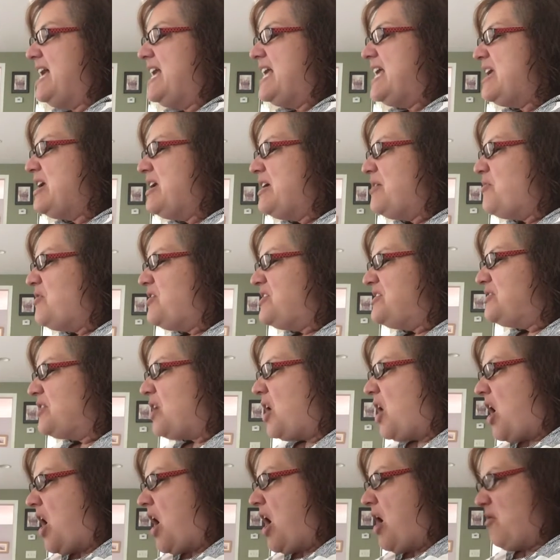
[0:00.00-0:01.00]
he was
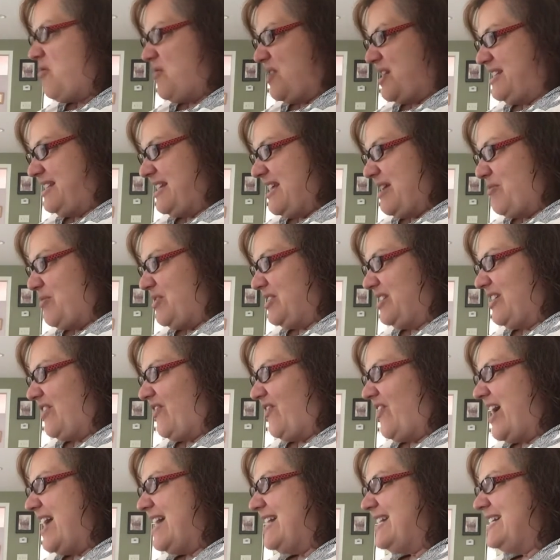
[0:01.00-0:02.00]
always able to
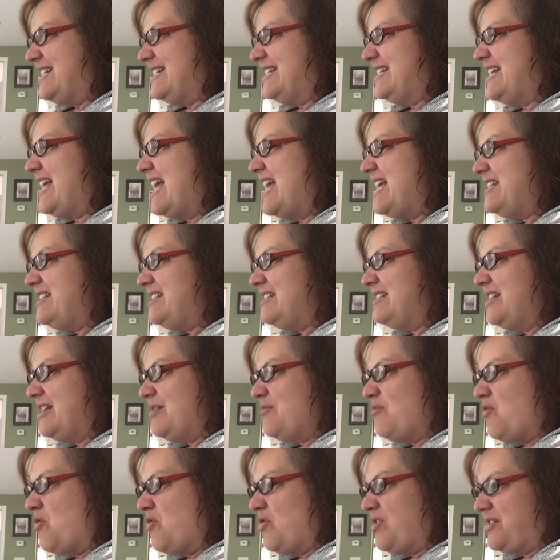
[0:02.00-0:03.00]
find a tasty
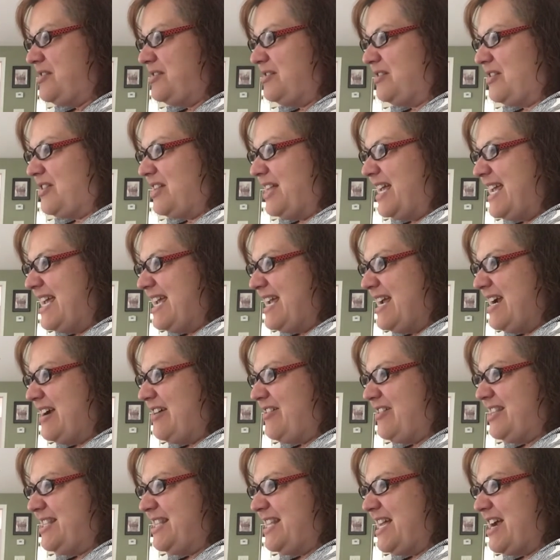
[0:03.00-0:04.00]
morsel
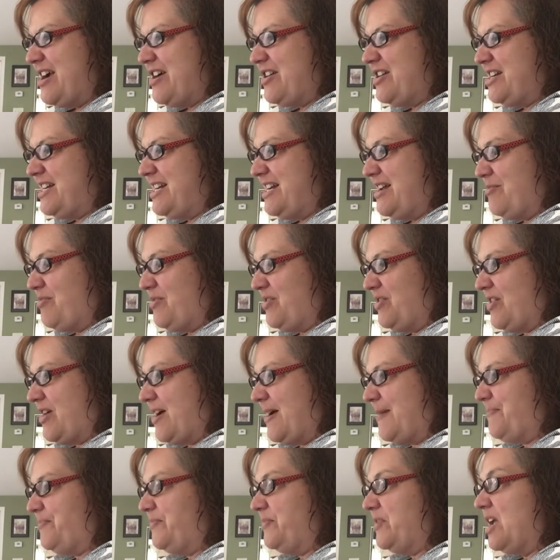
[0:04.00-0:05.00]
here and there to nibble
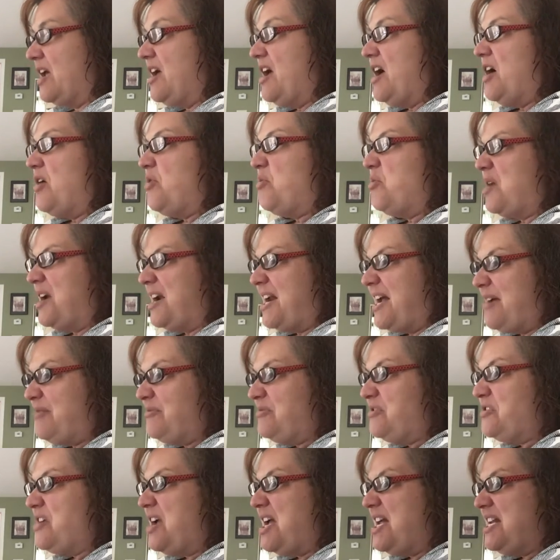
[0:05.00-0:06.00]
on. What
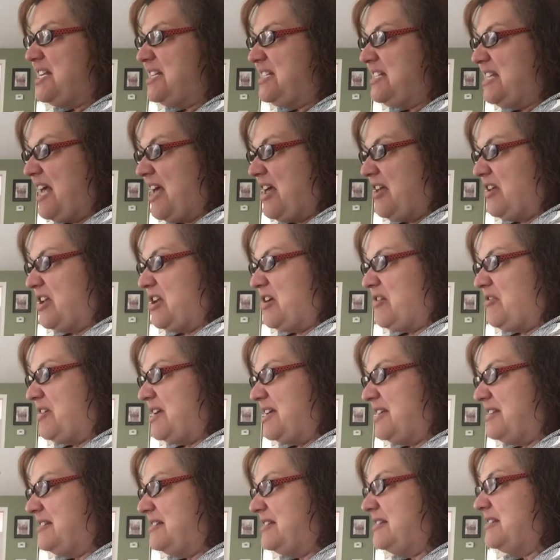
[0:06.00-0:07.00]
I'm trying to tell you
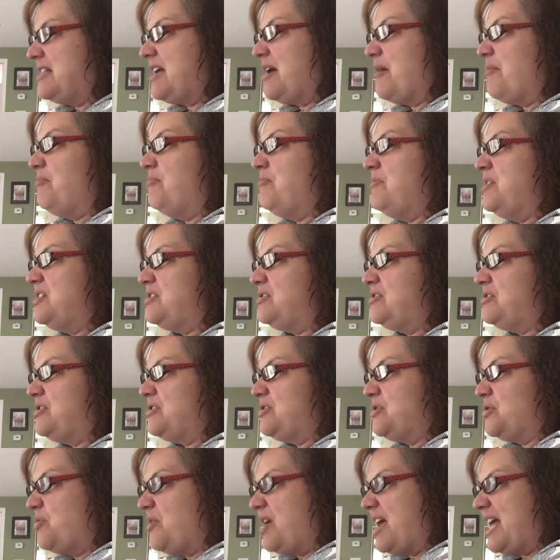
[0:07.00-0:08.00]
is that
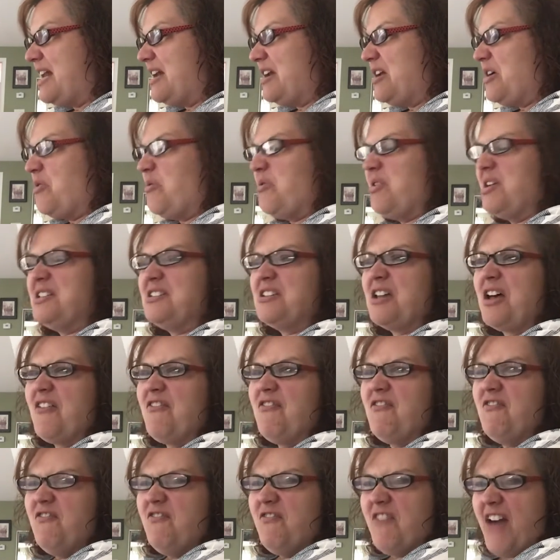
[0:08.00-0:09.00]
Mr. Twit was a
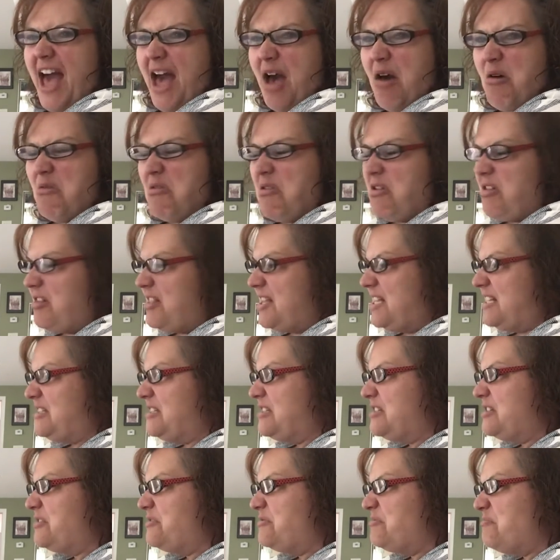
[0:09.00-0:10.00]
foul and
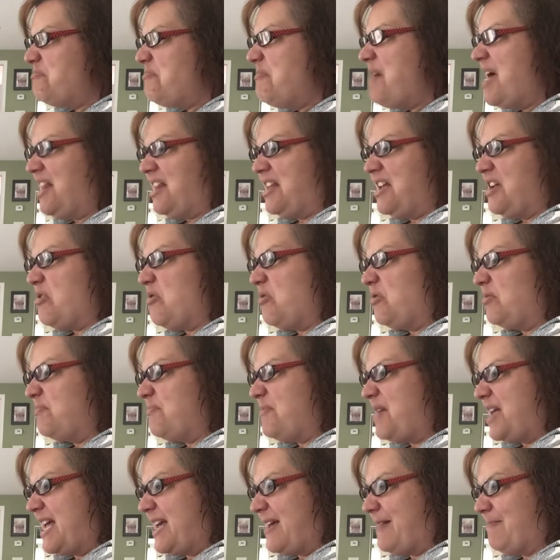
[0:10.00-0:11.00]
smelly old
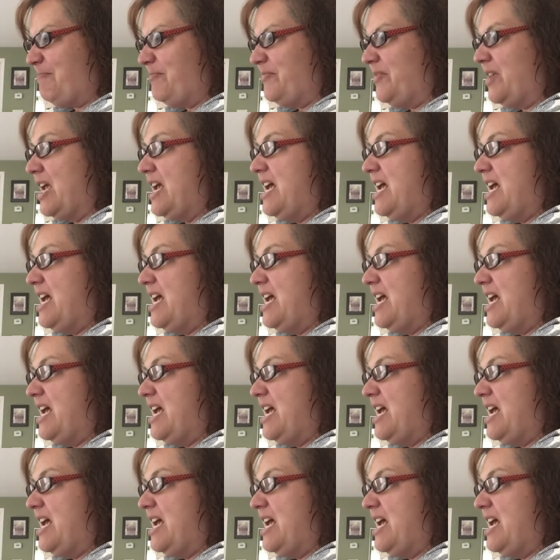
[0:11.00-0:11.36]
man